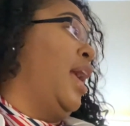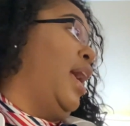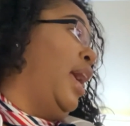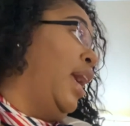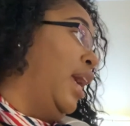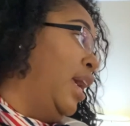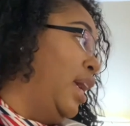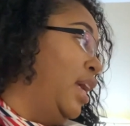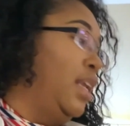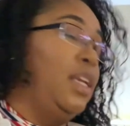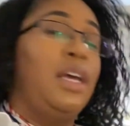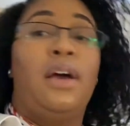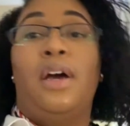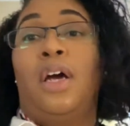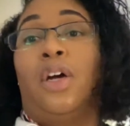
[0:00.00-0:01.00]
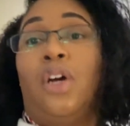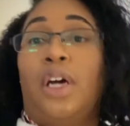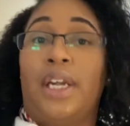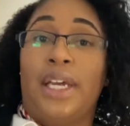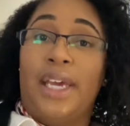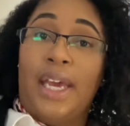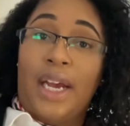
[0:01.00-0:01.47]
And
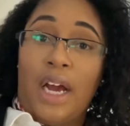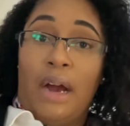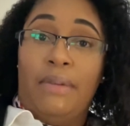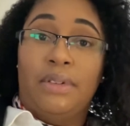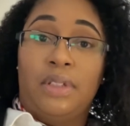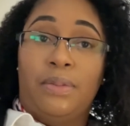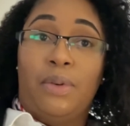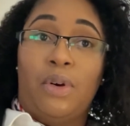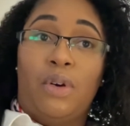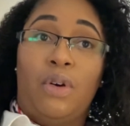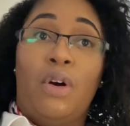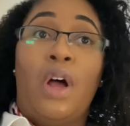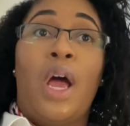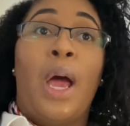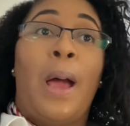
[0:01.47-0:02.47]
gonna get comfortable,